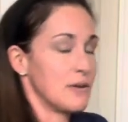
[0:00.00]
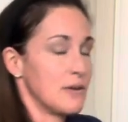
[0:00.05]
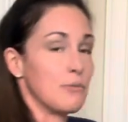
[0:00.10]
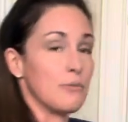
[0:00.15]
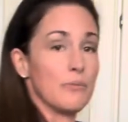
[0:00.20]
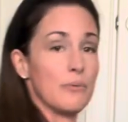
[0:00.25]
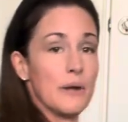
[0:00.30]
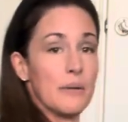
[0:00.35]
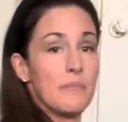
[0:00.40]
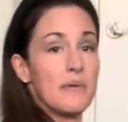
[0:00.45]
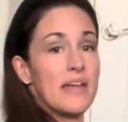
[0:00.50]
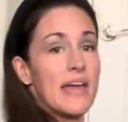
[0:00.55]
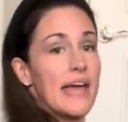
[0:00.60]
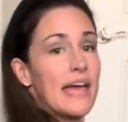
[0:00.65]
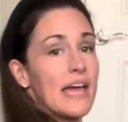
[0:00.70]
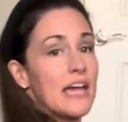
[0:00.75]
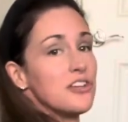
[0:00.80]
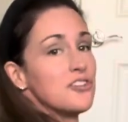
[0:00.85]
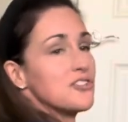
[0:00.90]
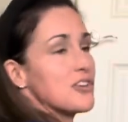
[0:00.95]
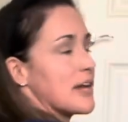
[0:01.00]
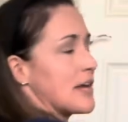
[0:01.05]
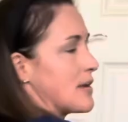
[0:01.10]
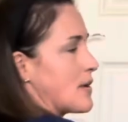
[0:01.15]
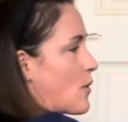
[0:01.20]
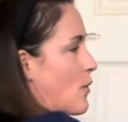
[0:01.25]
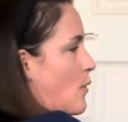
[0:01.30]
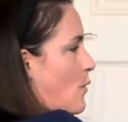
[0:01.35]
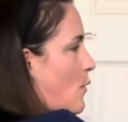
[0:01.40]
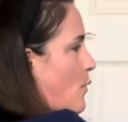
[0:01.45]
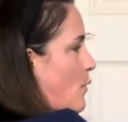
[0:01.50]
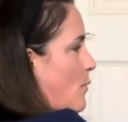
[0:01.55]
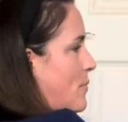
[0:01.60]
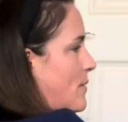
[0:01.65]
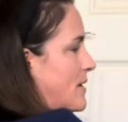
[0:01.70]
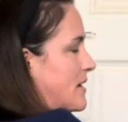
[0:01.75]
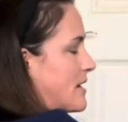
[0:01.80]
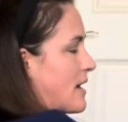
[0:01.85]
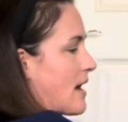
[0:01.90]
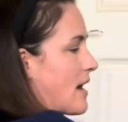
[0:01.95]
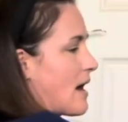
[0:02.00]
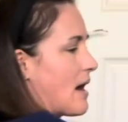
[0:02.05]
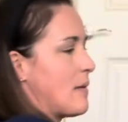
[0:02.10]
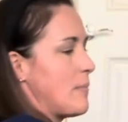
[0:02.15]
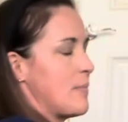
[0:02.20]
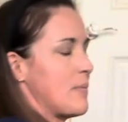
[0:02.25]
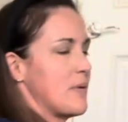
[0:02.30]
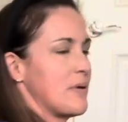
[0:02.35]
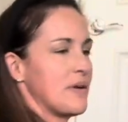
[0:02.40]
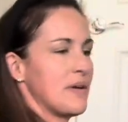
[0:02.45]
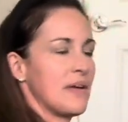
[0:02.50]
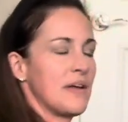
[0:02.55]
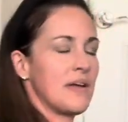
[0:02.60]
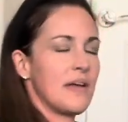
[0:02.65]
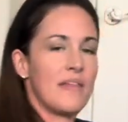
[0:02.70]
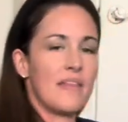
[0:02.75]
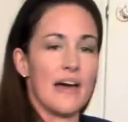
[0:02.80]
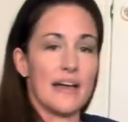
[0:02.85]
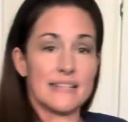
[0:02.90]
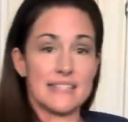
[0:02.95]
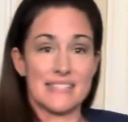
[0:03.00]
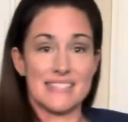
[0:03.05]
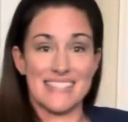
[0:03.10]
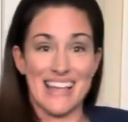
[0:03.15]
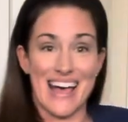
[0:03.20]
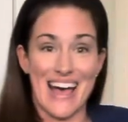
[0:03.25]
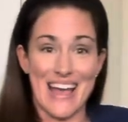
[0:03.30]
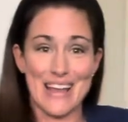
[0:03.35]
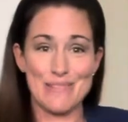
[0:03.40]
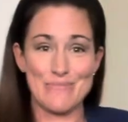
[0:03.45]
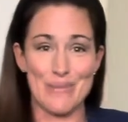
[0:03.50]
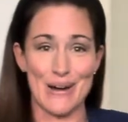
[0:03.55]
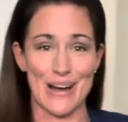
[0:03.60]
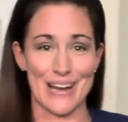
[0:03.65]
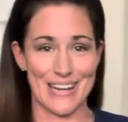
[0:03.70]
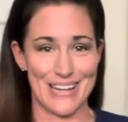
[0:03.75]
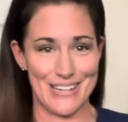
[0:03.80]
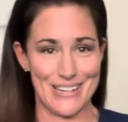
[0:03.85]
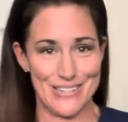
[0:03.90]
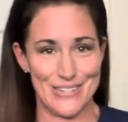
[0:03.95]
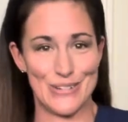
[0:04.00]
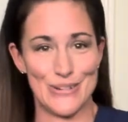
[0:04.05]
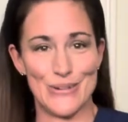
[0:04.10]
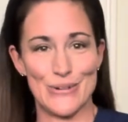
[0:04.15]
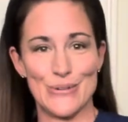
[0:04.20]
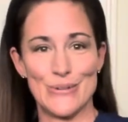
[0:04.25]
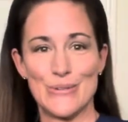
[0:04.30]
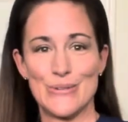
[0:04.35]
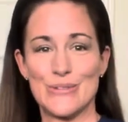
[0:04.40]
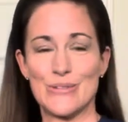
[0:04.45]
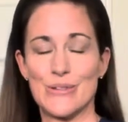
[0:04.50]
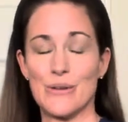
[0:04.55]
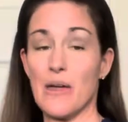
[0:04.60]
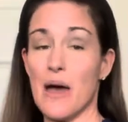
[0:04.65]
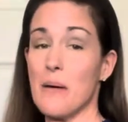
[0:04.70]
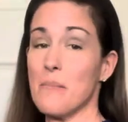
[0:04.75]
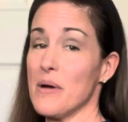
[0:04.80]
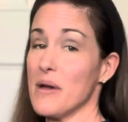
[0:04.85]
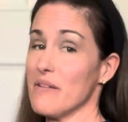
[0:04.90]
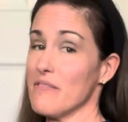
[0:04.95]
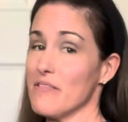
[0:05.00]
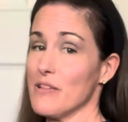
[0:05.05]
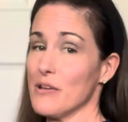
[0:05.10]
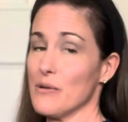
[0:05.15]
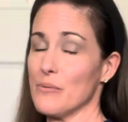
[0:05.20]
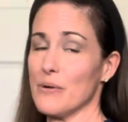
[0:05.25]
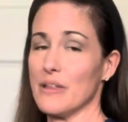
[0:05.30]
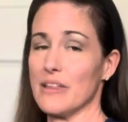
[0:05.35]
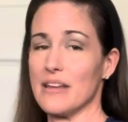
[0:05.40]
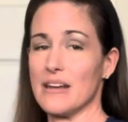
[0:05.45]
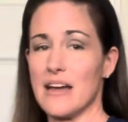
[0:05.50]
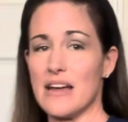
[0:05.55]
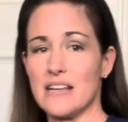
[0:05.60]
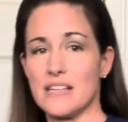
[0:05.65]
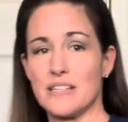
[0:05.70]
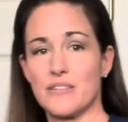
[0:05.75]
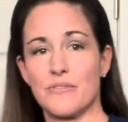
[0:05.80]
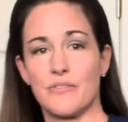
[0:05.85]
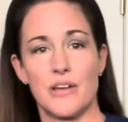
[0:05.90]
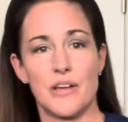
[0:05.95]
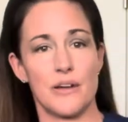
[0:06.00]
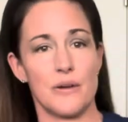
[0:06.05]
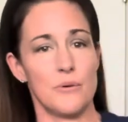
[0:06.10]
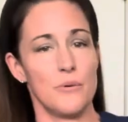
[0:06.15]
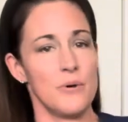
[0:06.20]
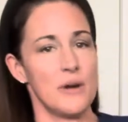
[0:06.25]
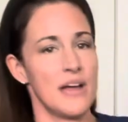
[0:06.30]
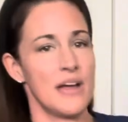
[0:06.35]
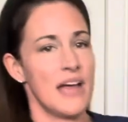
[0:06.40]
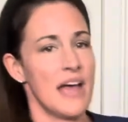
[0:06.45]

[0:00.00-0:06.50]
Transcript: rib cage and open up that side body too. So that might feel really nice for you.